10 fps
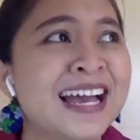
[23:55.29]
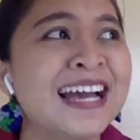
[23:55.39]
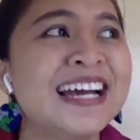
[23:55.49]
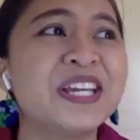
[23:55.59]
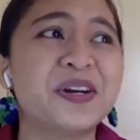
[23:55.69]

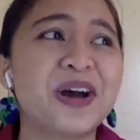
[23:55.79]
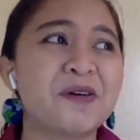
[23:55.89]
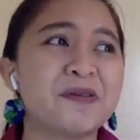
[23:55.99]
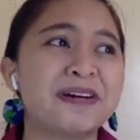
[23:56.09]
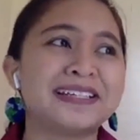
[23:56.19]

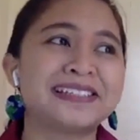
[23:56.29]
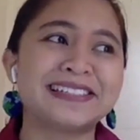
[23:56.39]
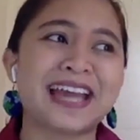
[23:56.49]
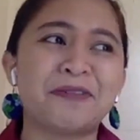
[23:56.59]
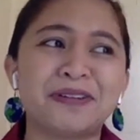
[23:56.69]

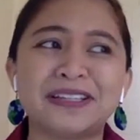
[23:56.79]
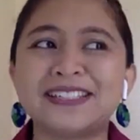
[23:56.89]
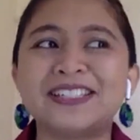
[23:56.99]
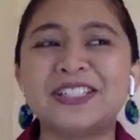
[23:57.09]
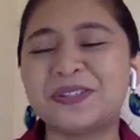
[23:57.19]
I was
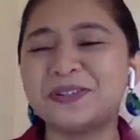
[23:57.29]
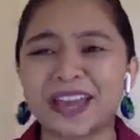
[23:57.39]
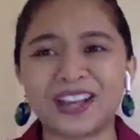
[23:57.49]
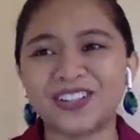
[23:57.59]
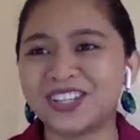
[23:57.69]
too
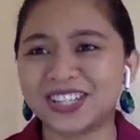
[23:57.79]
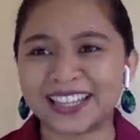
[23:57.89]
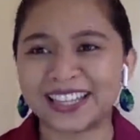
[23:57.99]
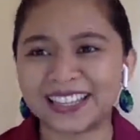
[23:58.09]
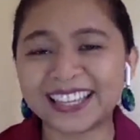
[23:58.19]

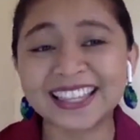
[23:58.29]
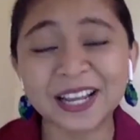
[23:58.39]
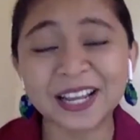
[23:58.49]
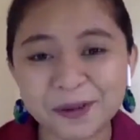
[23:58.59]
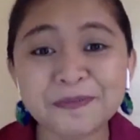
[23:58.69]
energetic that I
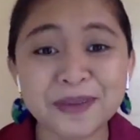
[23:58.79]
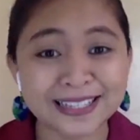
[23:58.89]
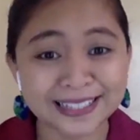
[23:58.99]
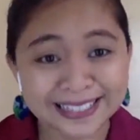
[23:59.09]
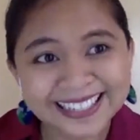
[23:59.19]
broke my
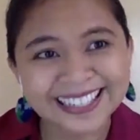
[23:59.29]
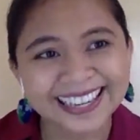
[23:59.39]
knee.